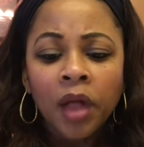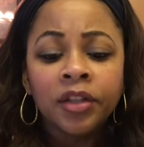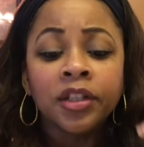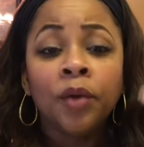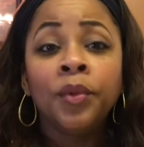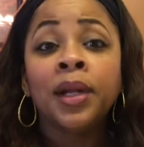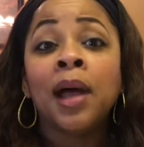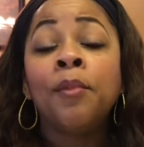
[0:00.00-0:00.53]

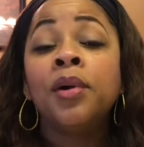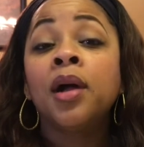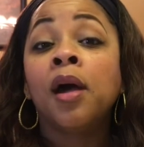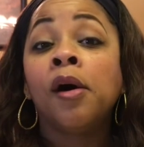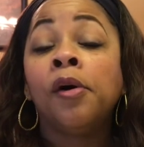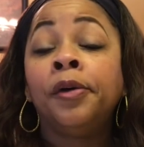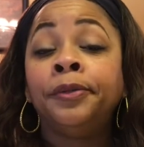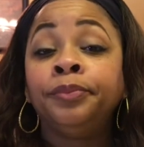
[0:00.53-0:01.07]
So when I would
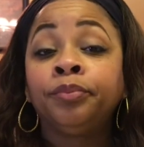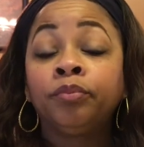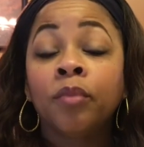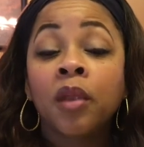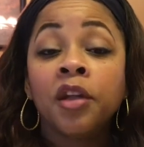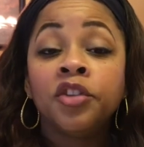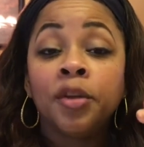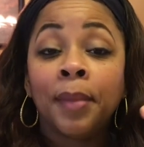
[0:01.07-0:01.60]
go
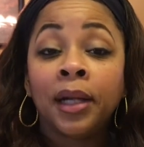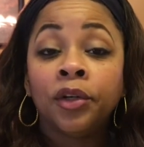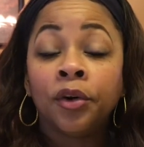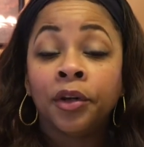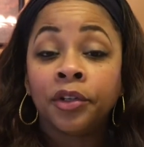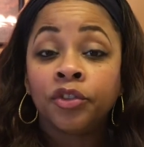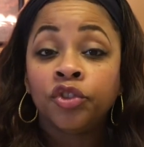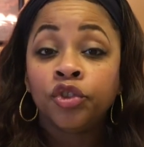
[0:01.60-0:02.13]
to my
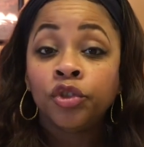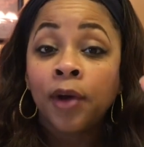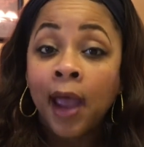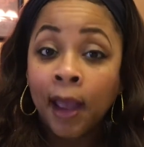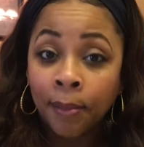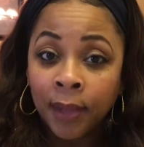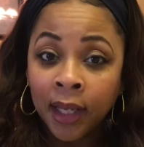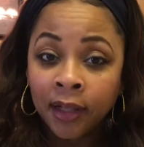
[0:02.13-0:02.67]
daughter's
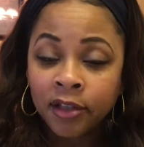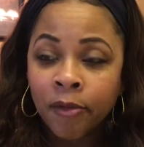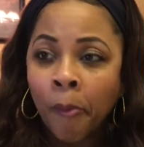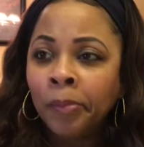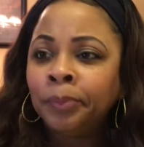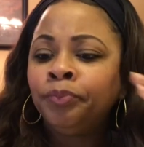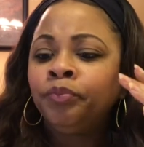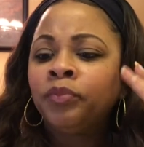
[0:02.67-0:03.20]
track meets,
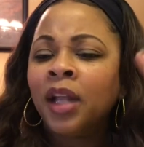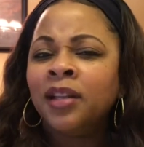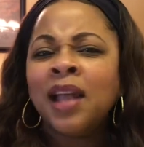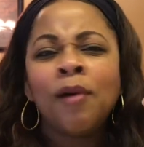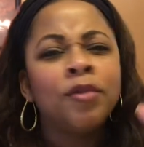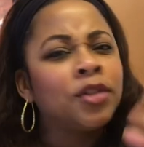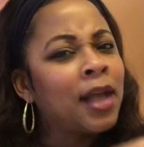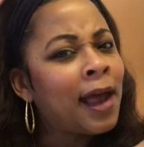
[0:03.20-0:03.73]
and
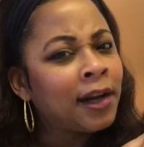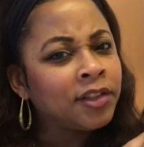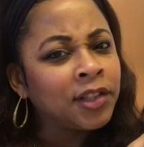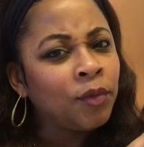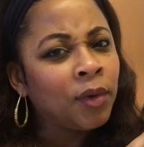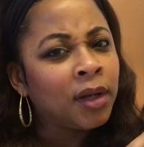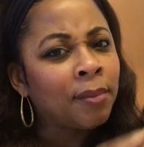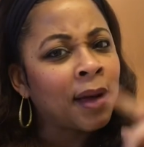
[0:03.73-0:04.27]
that was actually
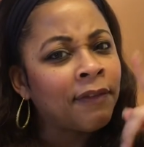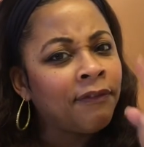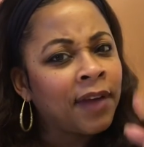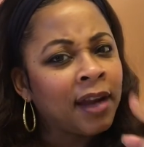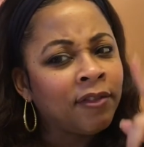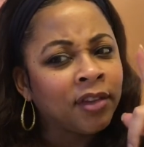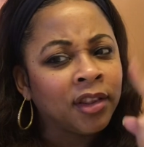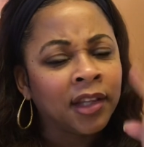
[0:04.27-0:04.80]
one of my
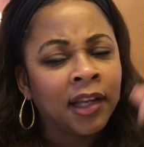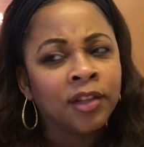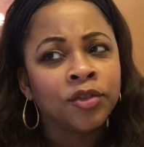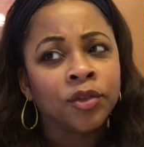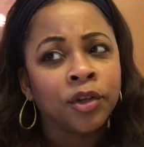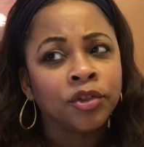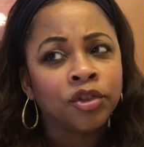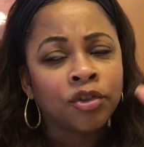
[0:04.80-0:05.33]
favorite things,
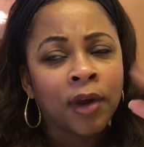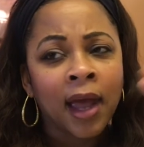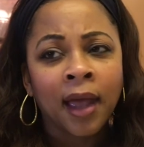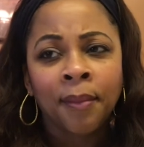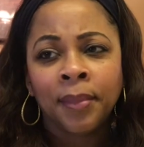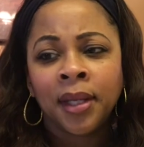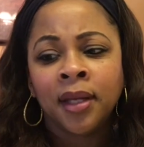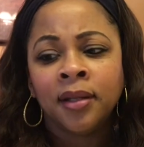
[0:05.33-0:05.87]
was her
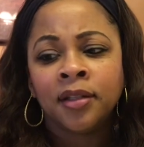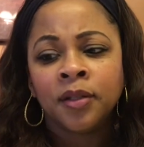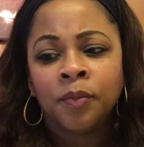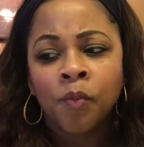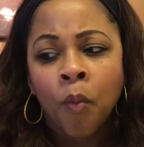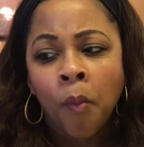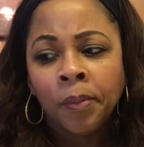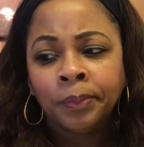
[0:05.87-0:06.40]
track meets.
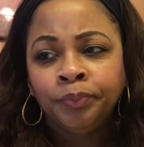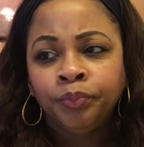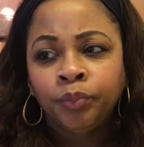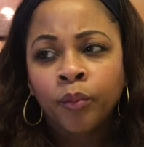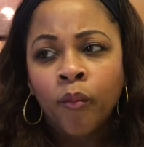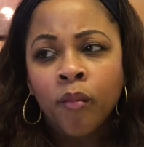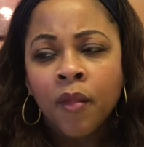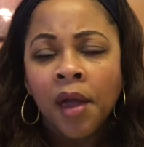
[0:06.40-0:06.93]

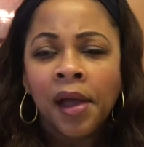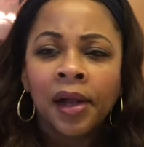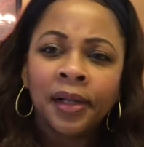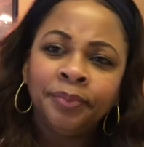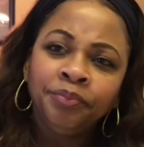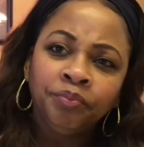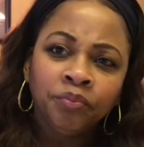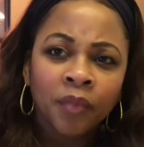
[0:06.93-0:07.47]

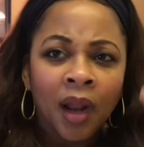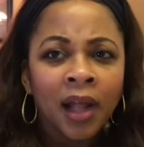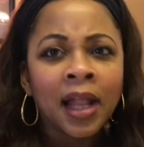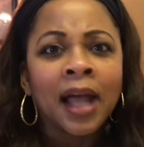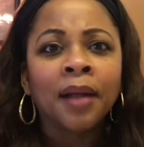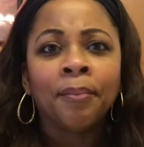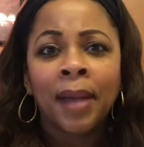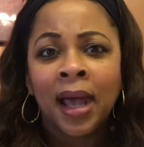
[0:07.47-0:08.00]
And
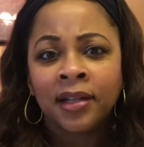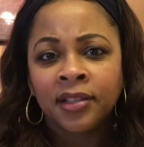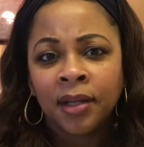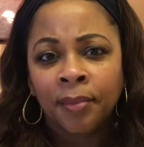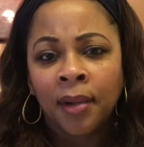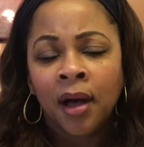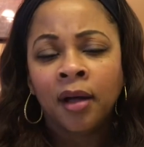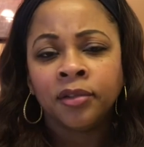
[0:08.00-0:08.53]
I like
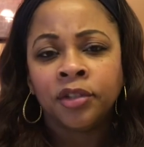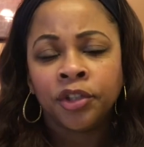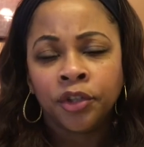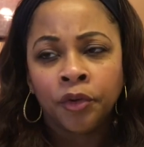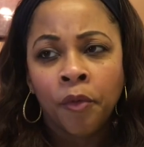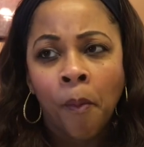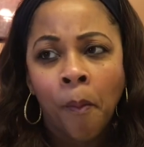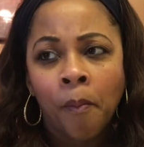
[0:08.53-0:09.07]
basketball
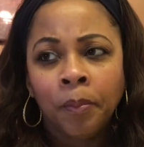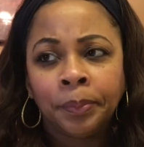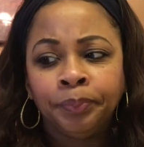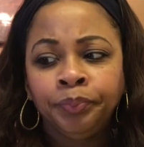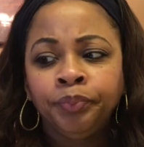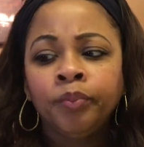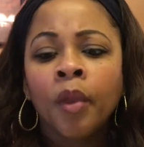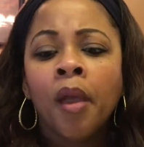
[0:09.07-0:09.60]
too.
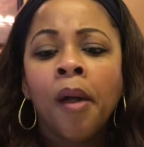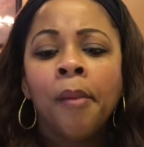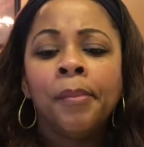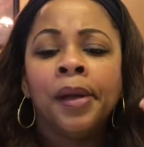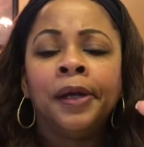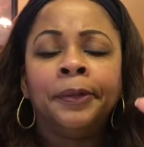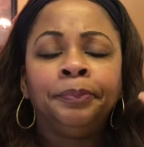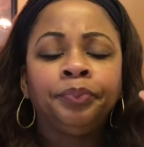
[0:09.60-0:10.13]

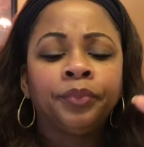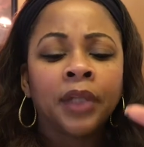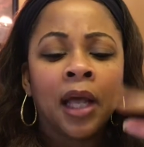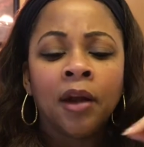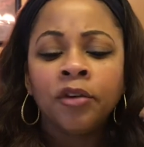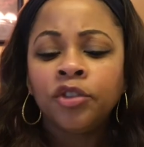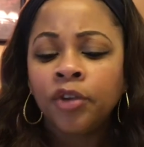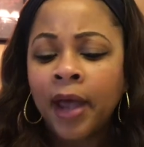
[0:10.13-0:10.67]
But
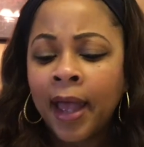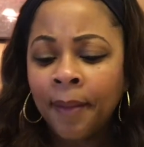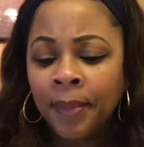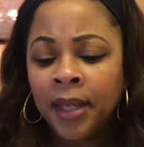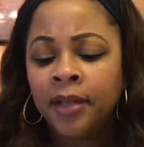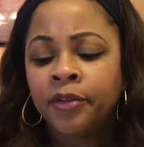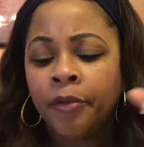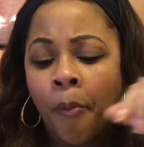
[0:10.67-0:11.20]
at her track
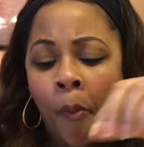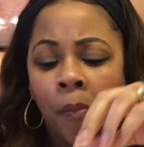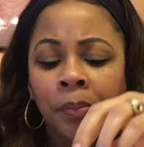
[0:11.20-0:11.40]
meets,